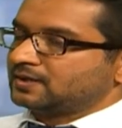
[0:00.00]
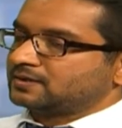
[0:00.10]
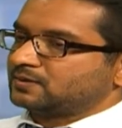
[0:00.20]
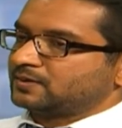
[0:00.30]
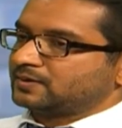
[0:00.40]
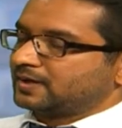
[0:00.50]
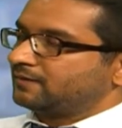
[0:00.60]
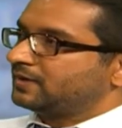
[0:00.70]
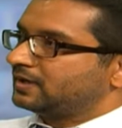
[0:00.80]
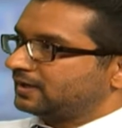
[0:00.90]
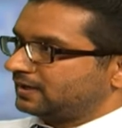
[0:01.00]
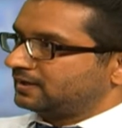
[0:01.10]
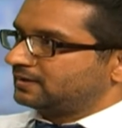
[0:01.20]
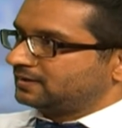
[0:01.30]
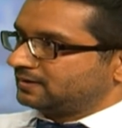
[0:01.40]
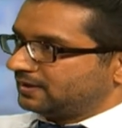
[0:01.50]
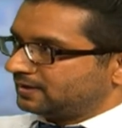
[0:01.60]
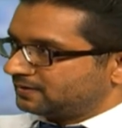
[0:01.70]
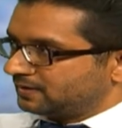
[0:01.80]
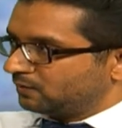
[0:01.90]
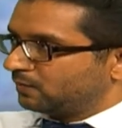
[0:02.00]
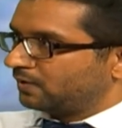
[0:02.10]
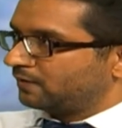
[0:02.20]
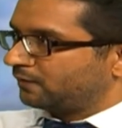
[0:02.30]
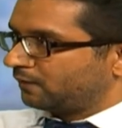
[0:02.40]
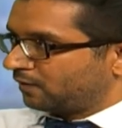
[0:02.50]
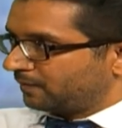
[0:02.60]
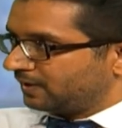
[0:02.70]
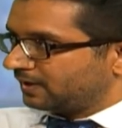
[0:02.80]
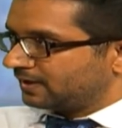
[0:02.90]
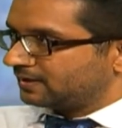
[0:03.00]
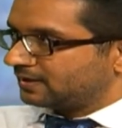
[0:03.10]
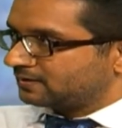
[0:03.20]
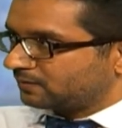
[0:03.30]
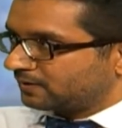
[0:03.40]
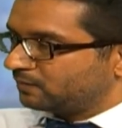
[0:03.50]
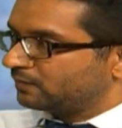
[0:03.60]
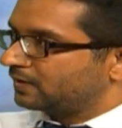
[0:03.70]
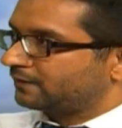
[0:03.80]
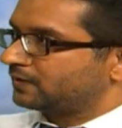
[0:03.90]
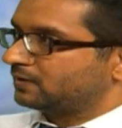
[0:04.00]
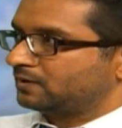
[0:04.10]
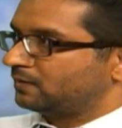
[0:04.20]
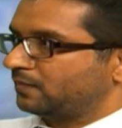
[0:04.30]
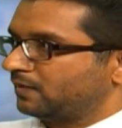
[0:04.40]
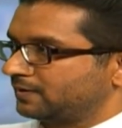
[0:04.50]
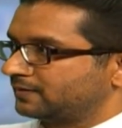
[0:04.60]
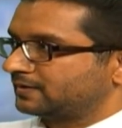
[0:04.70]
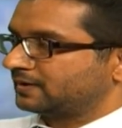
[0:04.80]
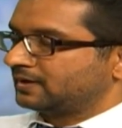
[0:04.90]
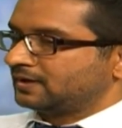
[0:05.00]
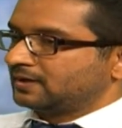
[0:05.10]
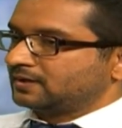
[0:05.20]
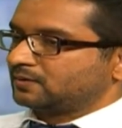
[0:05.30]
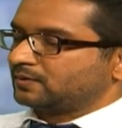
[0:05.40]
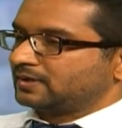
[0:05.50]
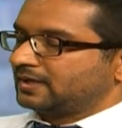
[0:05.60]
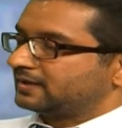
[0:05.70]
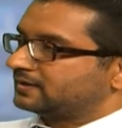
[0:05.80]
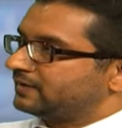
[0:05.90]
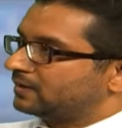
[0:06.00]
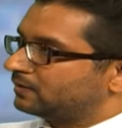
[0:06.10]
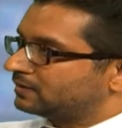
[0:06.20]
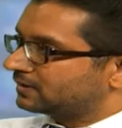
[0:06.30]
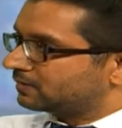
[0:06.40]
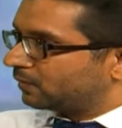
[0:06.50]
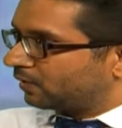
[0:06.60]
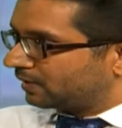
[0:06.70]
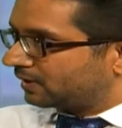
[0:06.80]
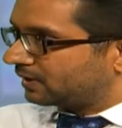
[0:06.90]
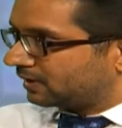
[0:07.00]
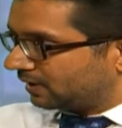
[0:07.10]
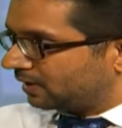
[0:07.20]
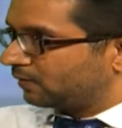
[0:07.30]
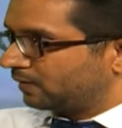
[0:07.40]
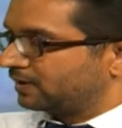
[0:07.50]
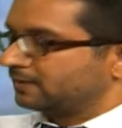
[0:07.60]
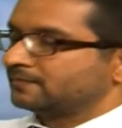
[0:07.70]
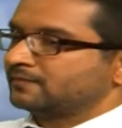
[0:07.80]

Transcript: So every day there is new bone forming and there's removal of the old bones. So we call this bone turnover.